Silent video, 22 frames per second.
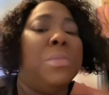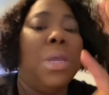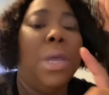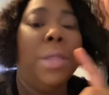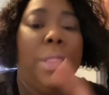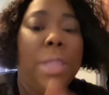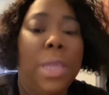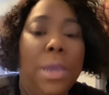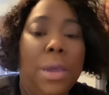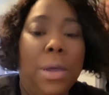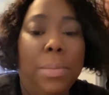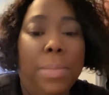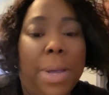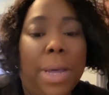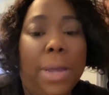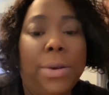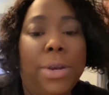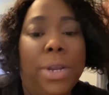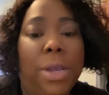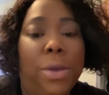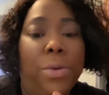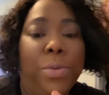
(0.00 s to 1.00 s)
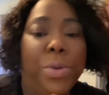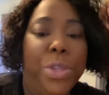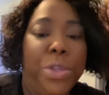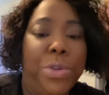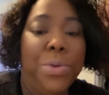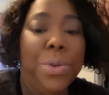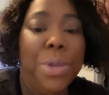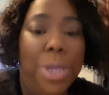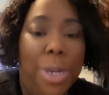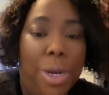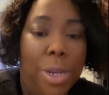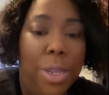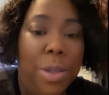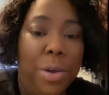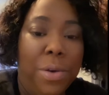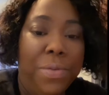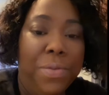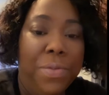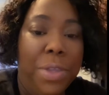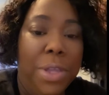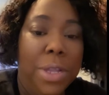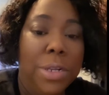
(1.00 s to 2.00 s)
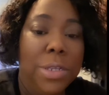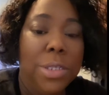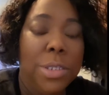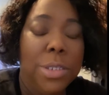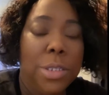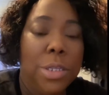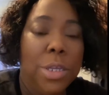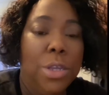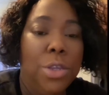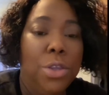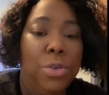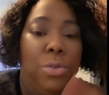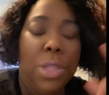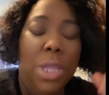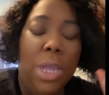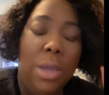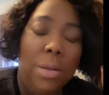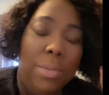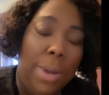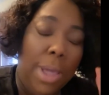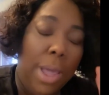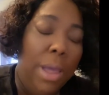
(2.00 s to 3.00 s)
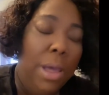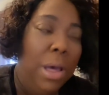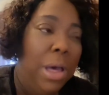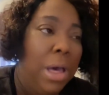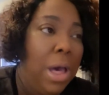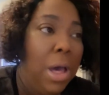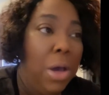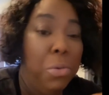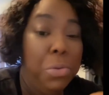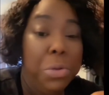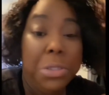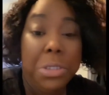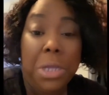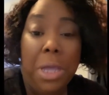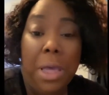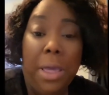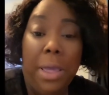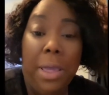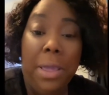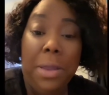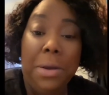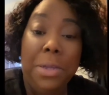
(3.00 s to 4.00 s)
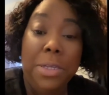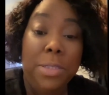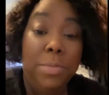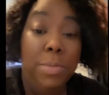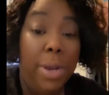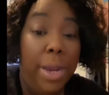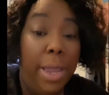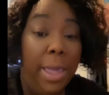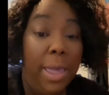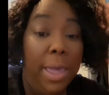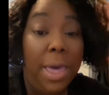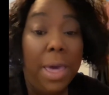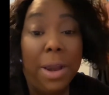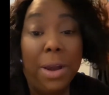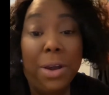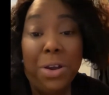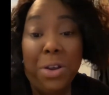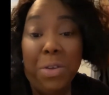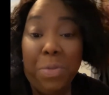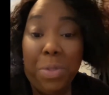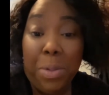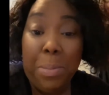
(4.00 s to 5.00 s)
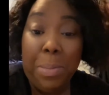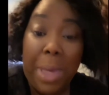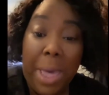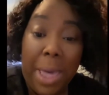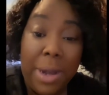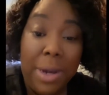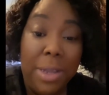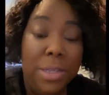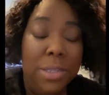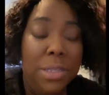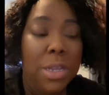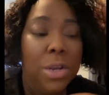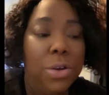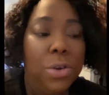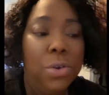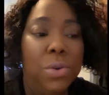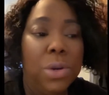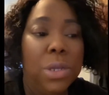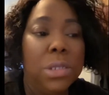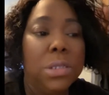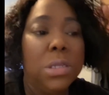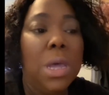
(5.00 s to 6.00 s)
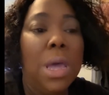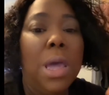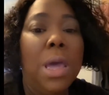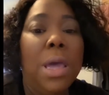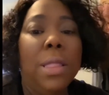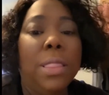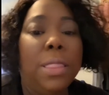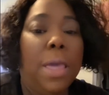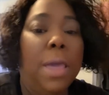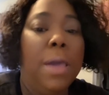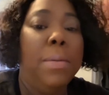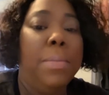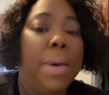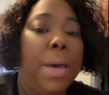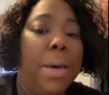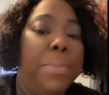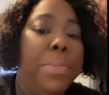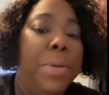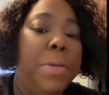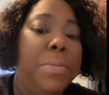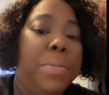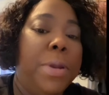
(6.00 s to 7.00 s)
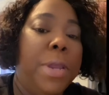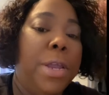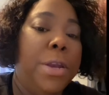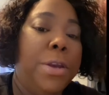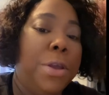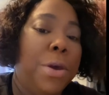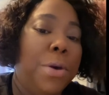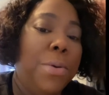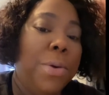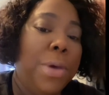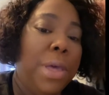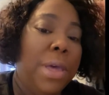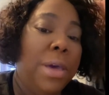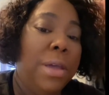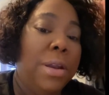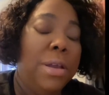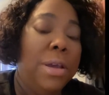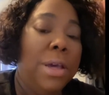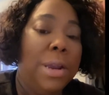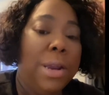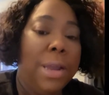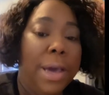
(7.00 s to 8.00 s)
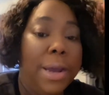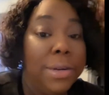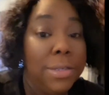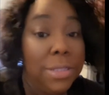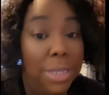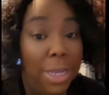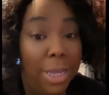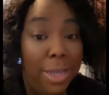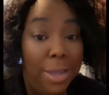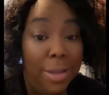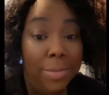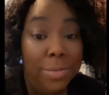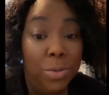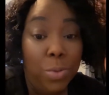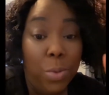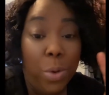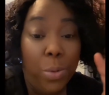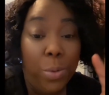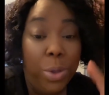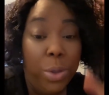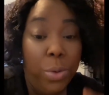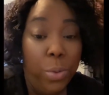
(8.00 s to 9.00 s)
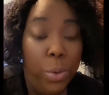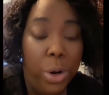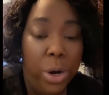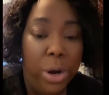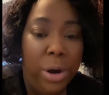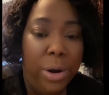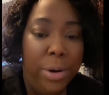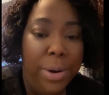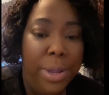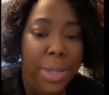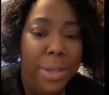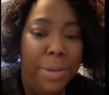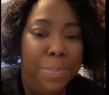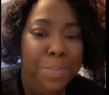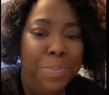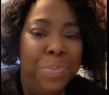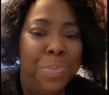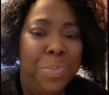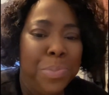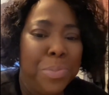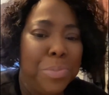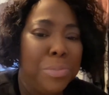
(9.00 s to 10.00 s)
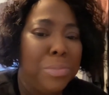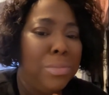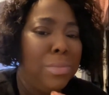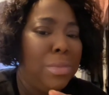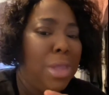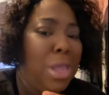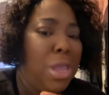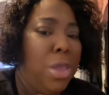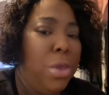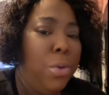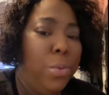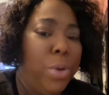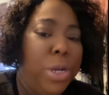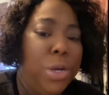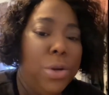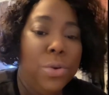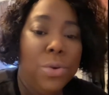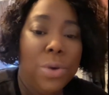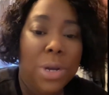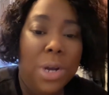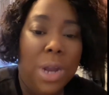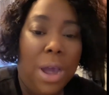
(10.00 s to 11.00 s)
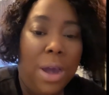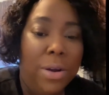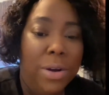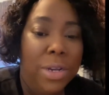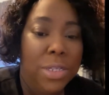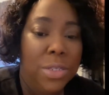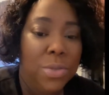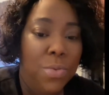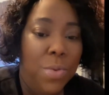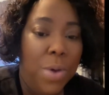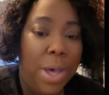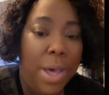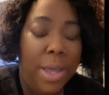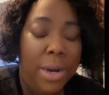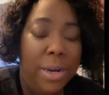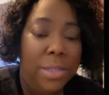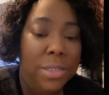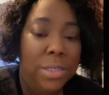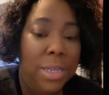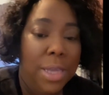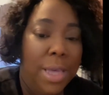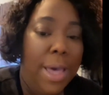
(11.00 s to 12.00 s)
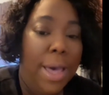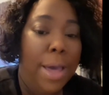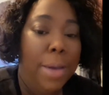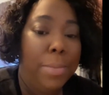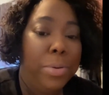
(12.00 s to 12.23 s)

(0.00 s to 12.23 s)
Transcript: Think about that when you get in your feelings and you think like, oh, I wish I had this, but I ain't got enough to buy this and do this. Think about people that don't have it. A lot of times when we worrying and we doing all this whining to God,